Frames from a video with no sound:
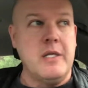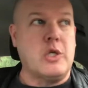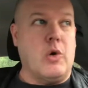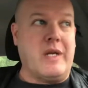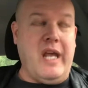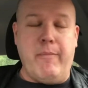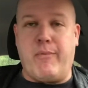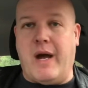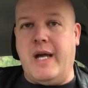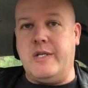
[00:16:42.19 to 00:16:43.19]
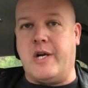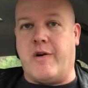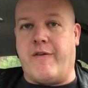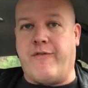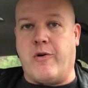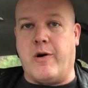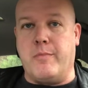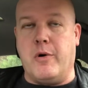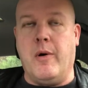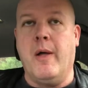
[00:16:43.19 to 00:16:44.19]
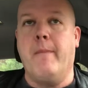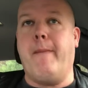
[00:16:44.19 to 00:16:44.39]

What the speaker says: So keep rideshare affordable,